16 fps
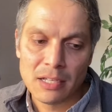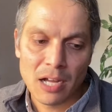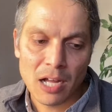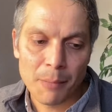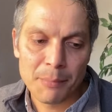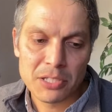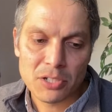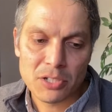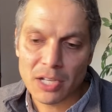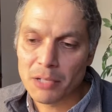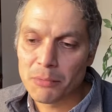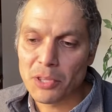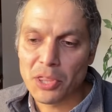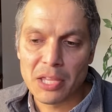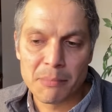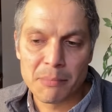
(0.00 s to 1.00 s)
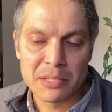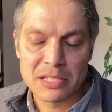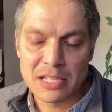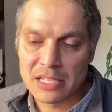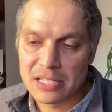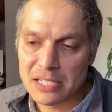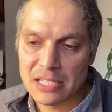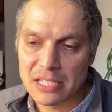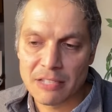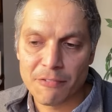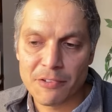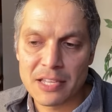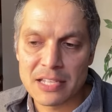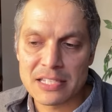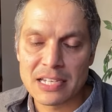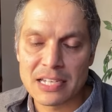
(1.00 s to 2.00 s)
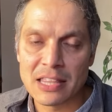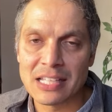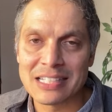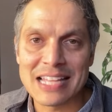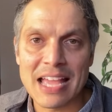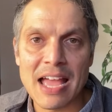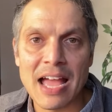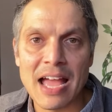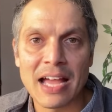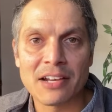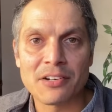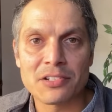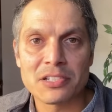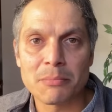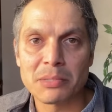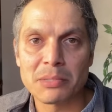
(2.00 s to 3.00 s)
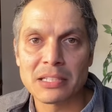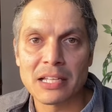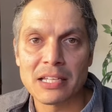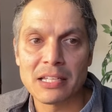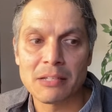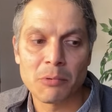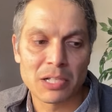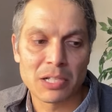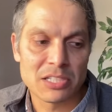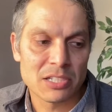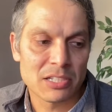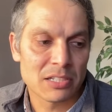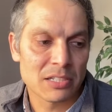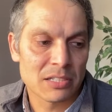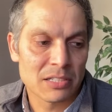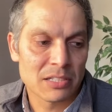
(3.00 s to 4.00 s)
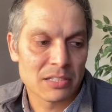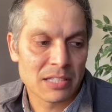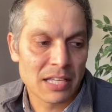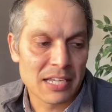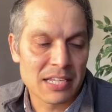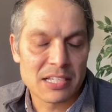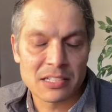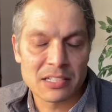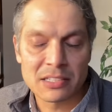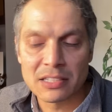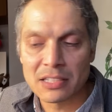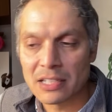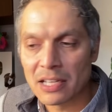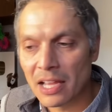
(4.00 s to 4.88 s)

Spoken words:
I'll be talking with him and see if he has anything to add or something that he wants that he can